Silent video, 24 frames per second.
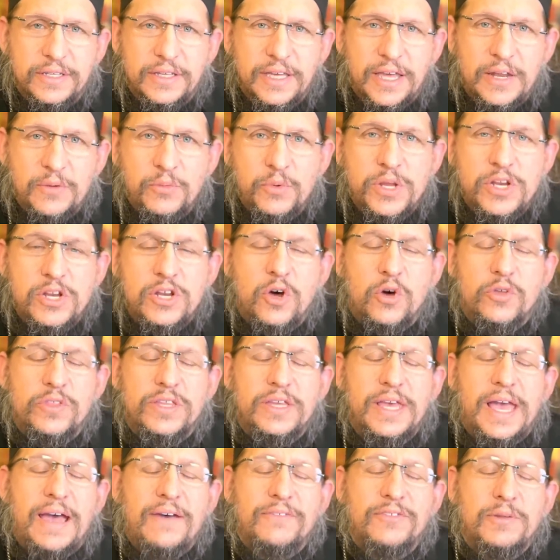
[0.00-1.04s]
And we know that
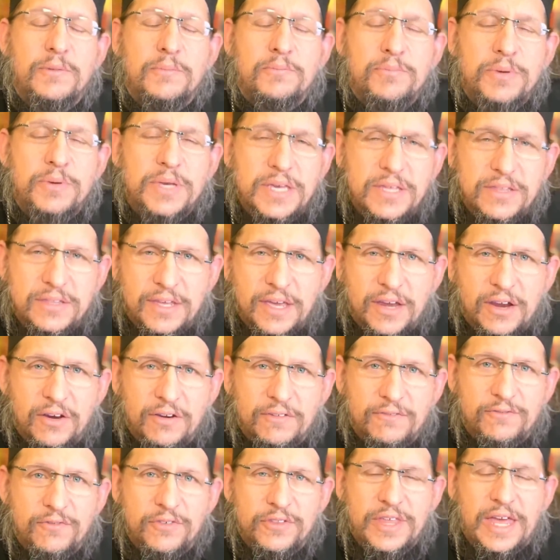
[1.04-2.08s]
they have to be there
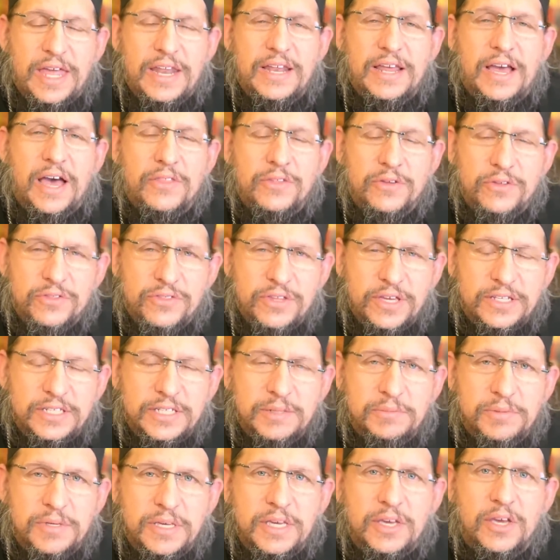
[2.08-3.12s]
for that other thing to
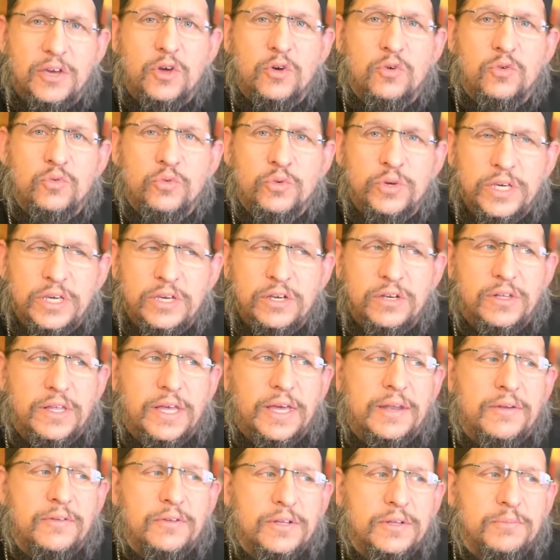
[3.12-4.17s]
be real
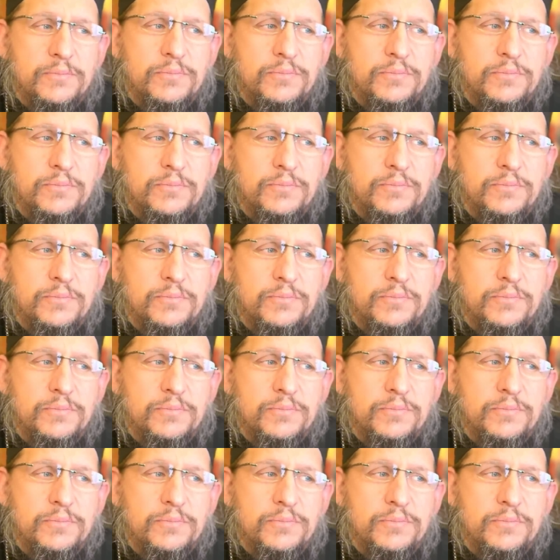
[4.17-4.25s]
and